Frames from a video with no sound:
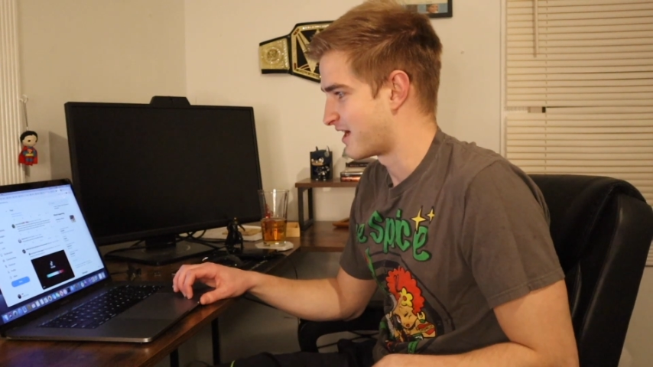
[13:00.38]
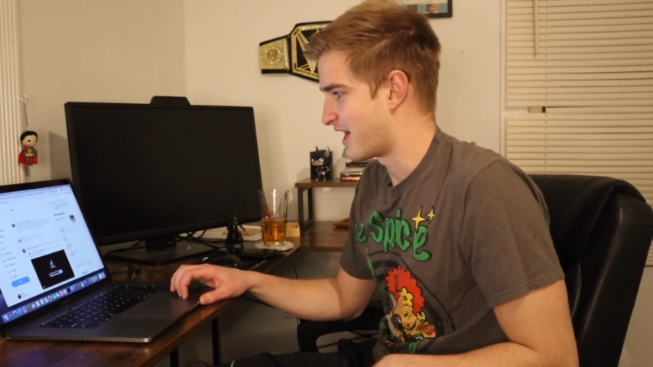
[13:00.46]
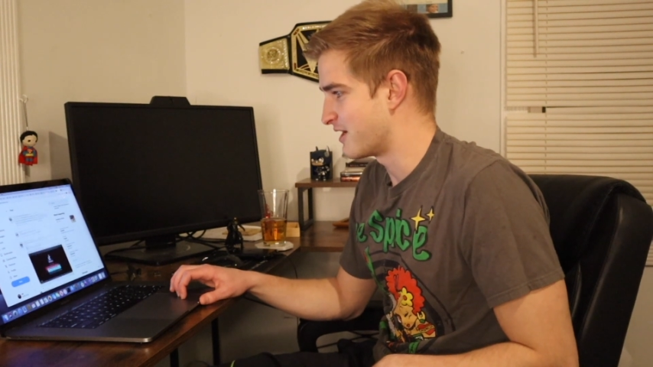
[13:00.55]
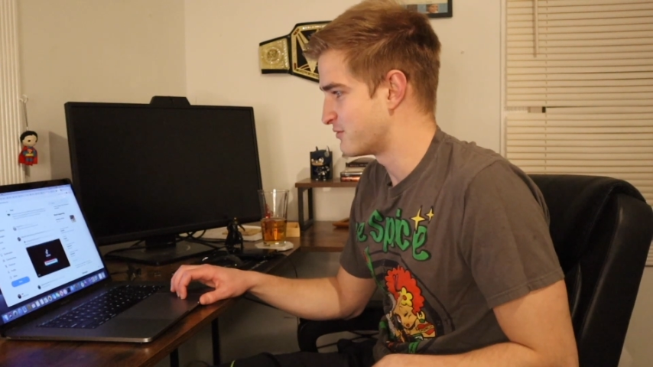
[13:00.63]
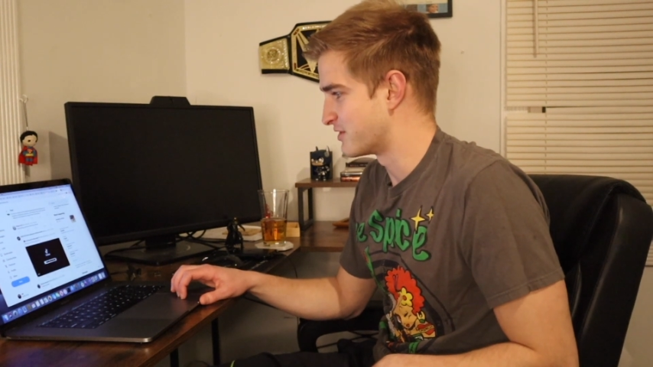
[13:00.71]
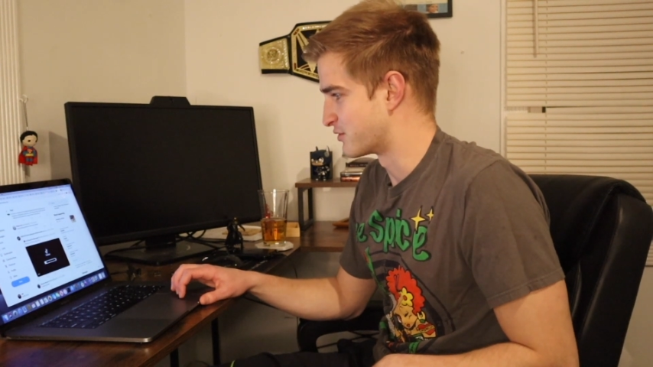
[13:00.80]

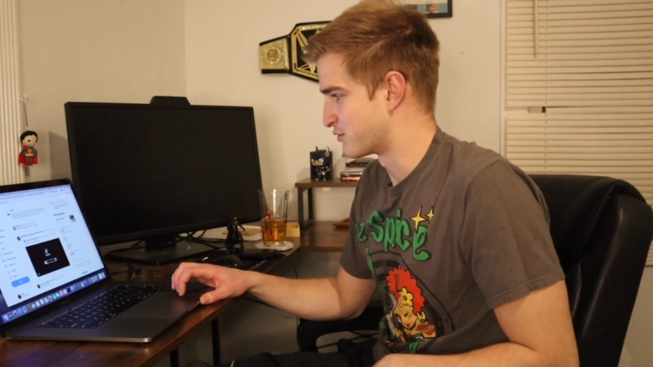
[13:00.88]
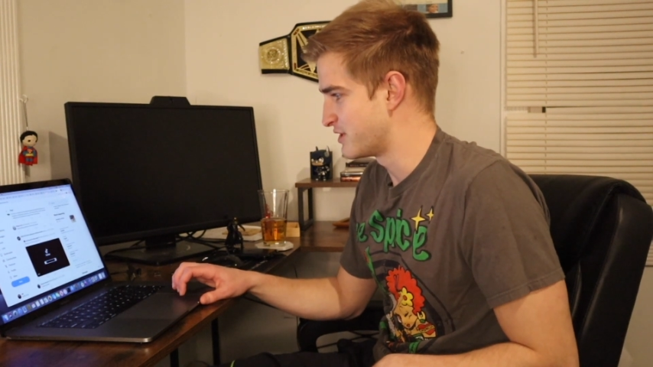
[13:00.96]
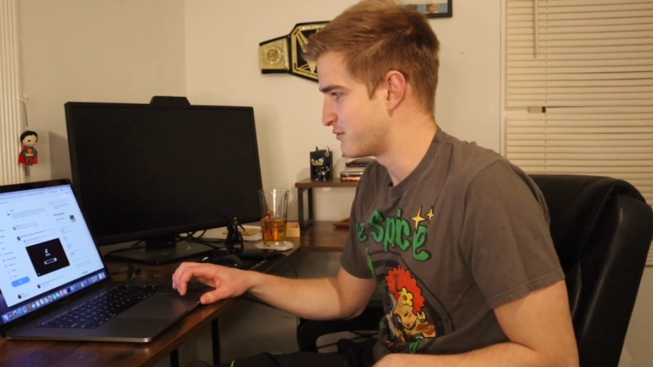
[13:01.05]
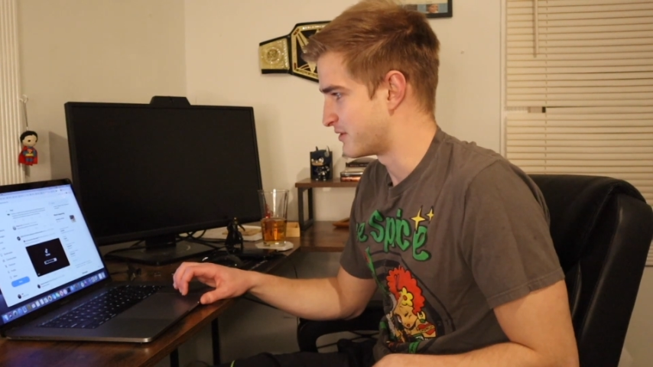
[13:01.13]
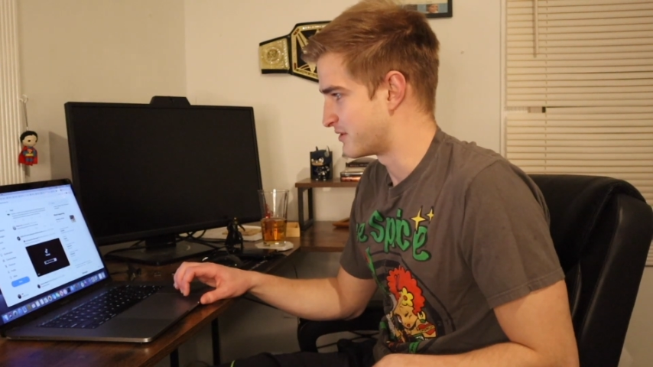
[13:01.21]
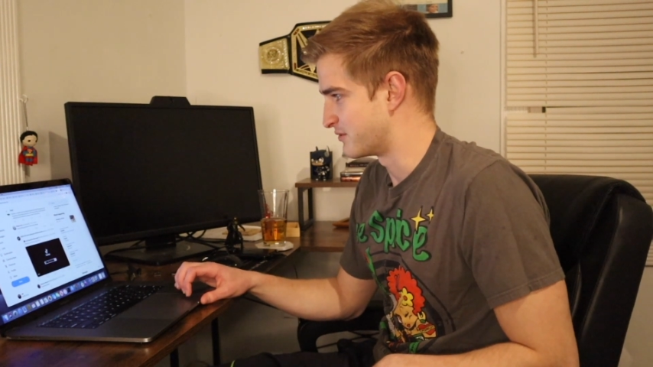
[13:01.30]
I would
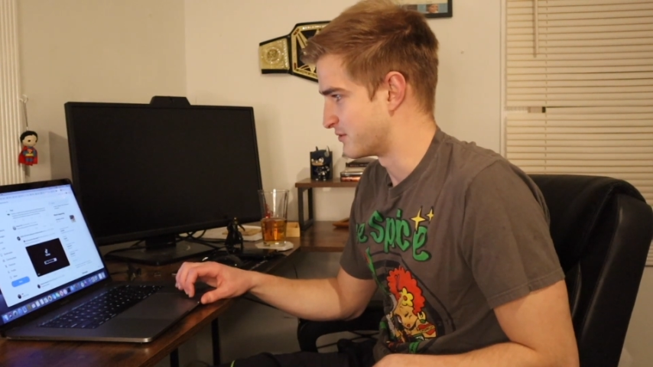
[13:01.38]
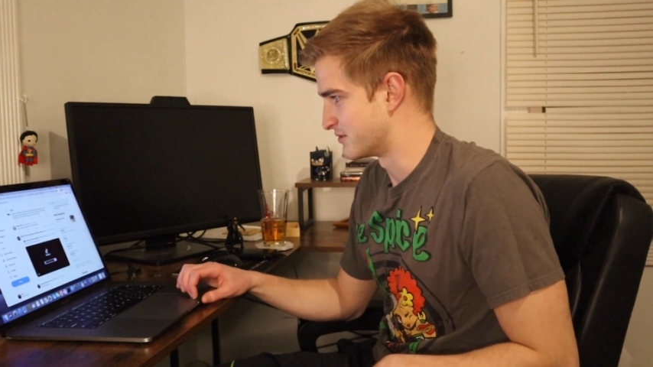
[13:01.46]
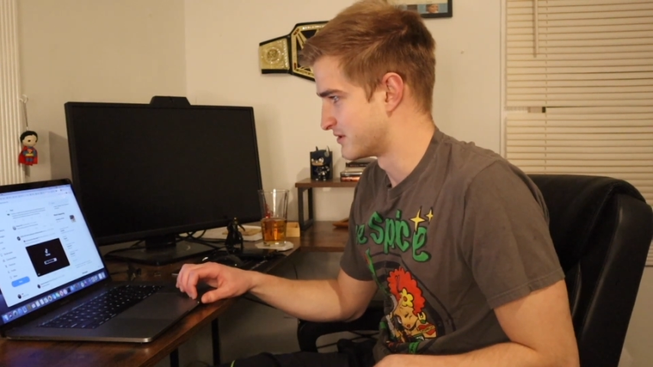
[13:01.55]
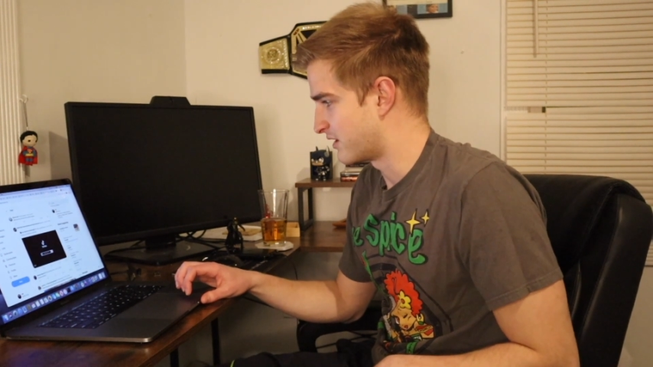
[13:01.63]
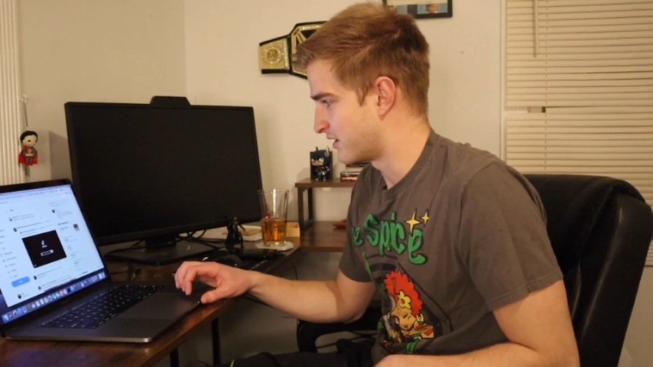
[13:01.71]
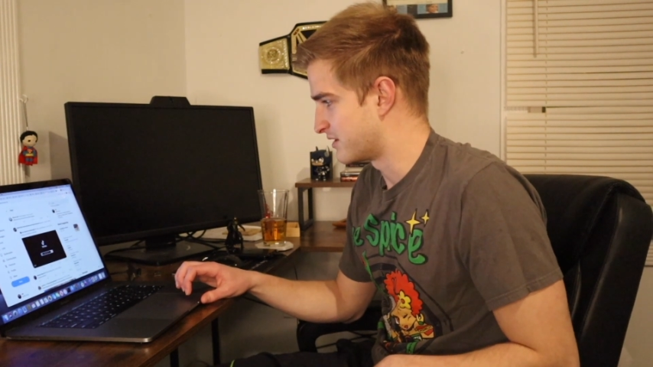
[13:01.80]
agree with you.
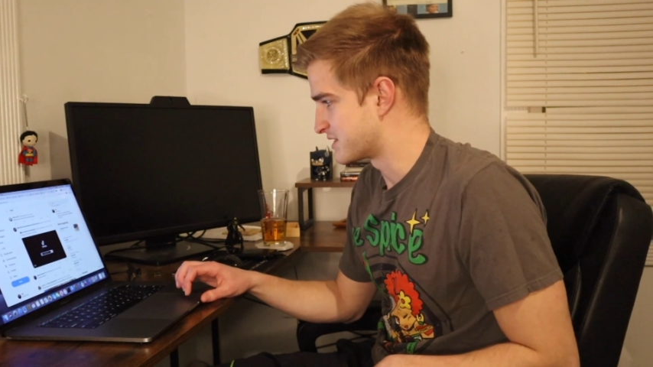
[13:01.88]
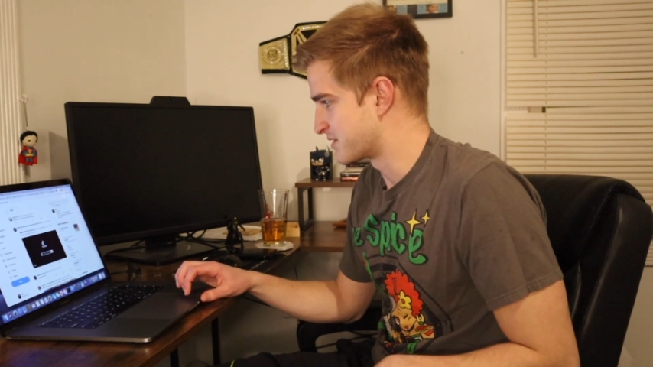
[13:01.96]
Uh,